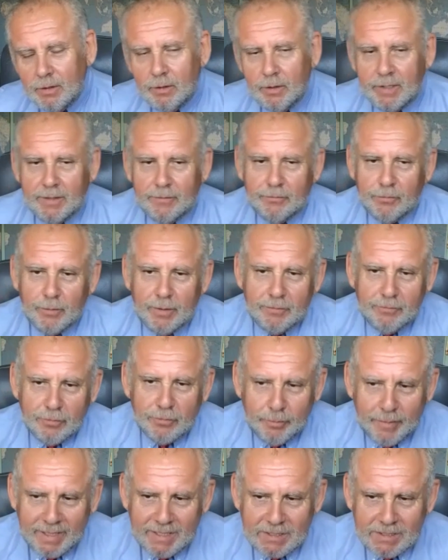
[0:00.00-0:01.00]
looking for
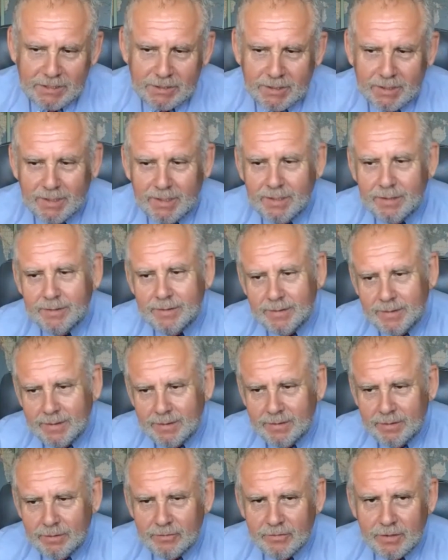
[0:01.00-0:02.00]
information,
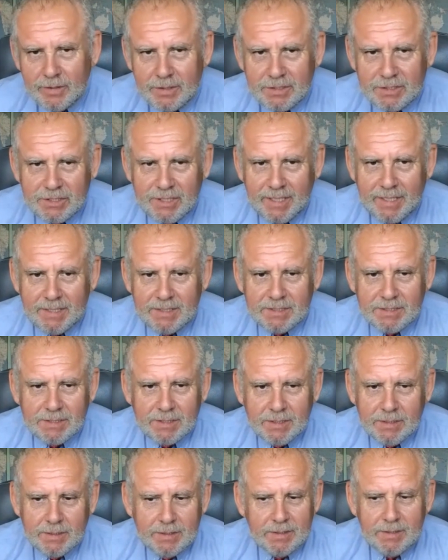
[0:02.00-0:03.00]
then there's a good chance
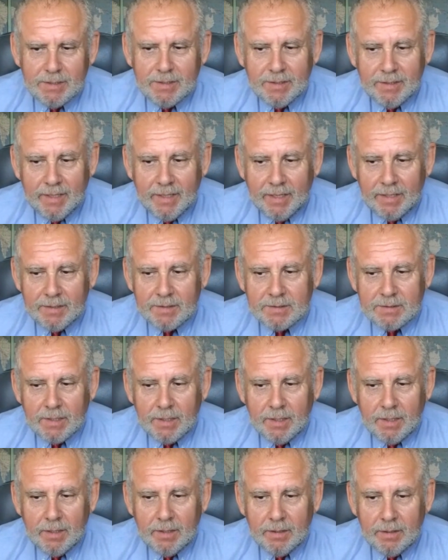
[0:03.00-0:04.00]
that
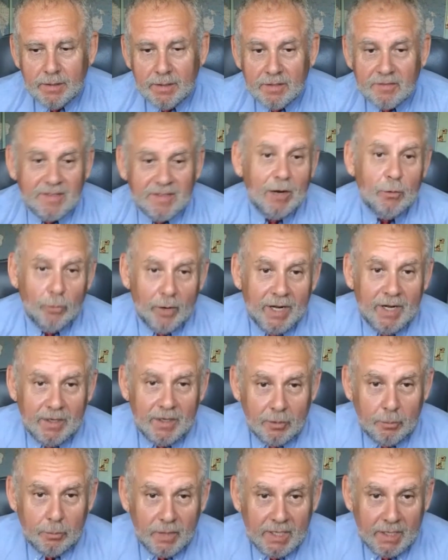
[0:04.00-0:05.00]
it's not ready
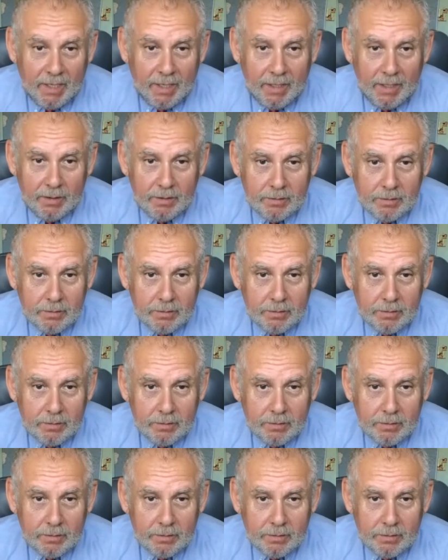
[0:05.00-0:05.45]
to mediate.